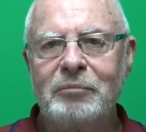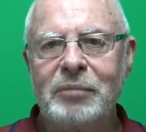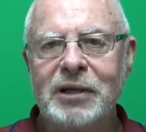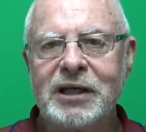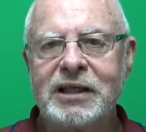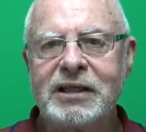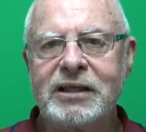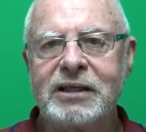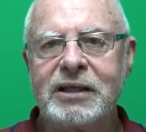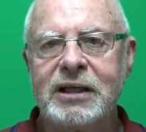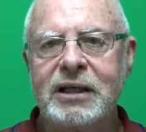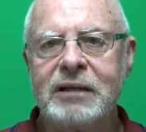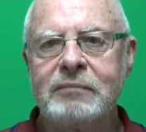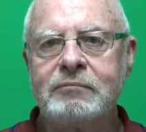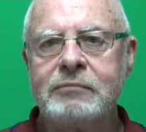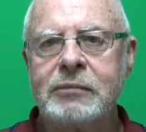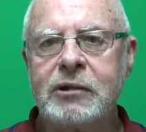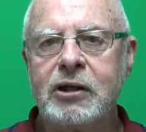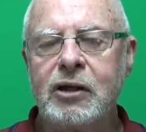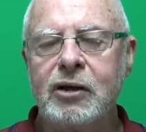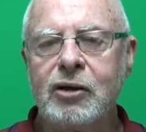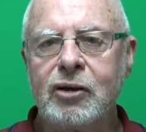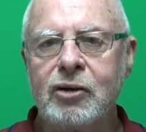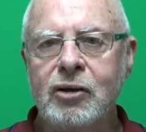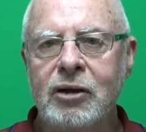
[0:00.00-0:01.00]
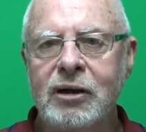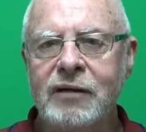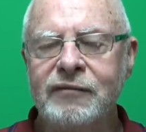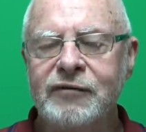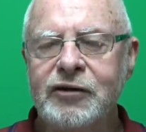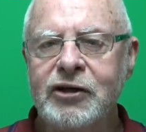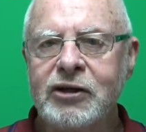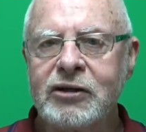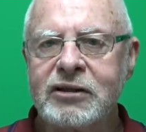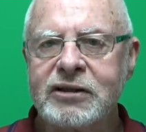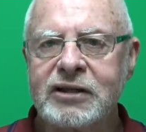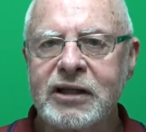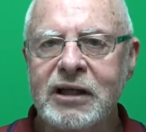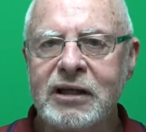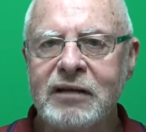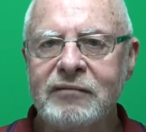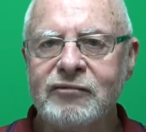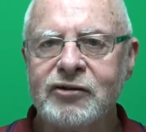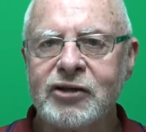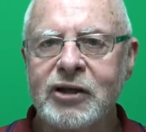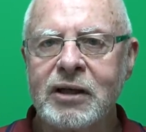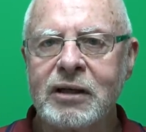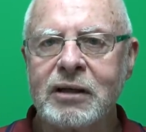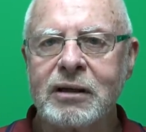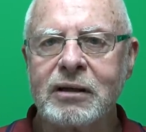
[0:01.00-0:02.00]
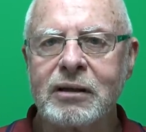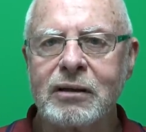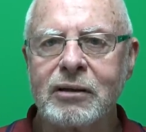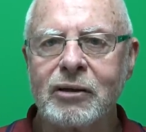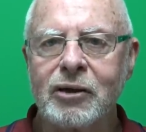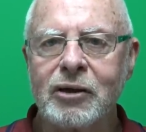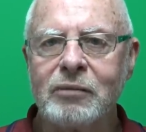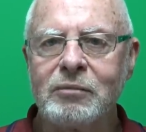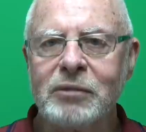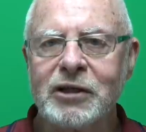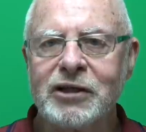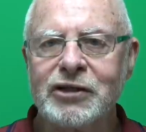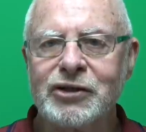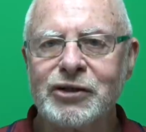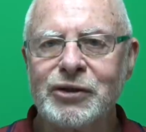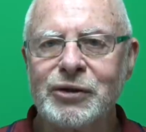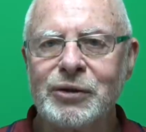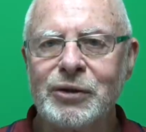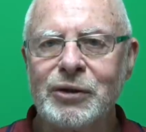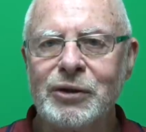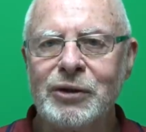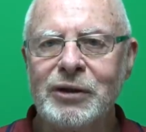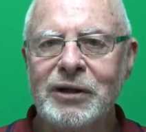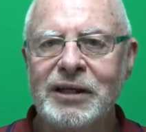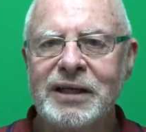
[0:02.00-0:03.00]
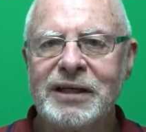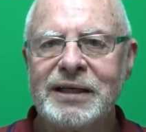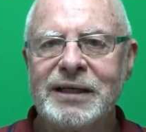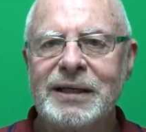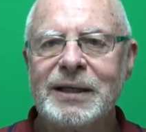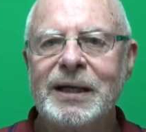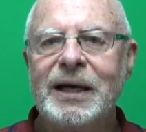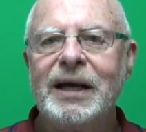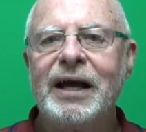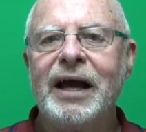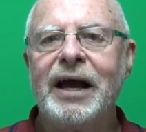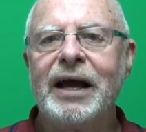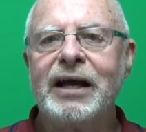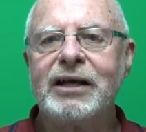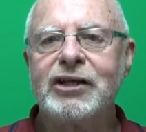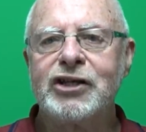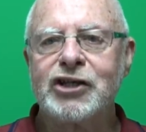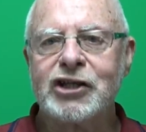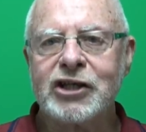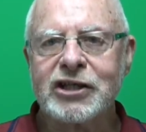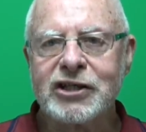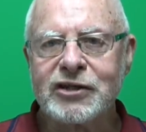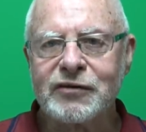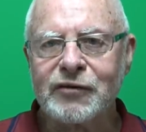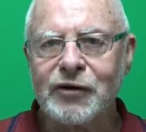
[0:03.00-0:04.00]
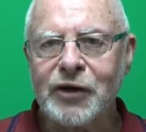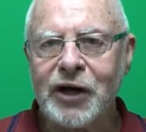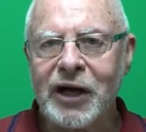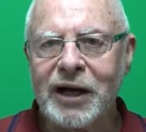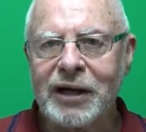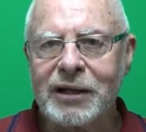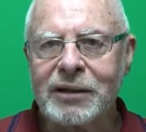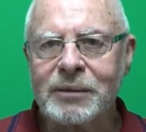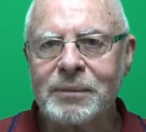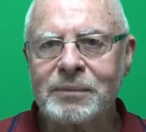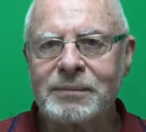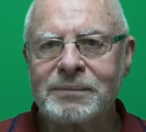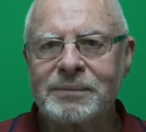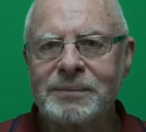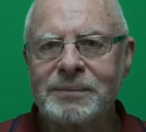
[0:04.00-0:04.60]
But look after yourselves, and God bless you all, and cheers for now.